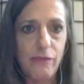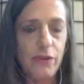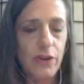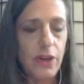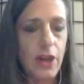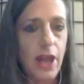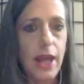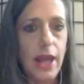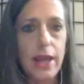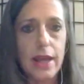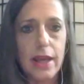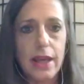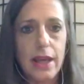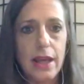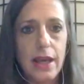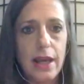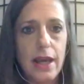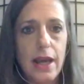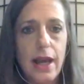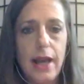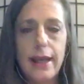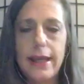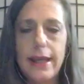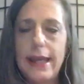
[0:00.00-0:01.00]
for like,
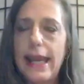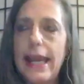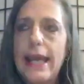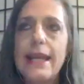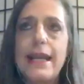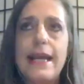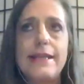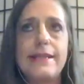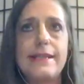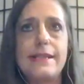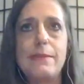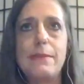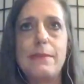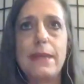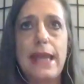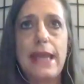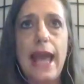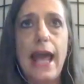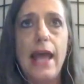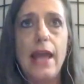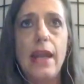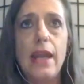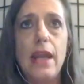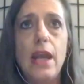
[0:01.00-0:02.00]
I can't ask them
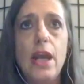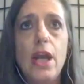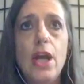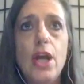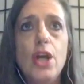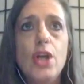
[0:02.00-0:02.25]
again.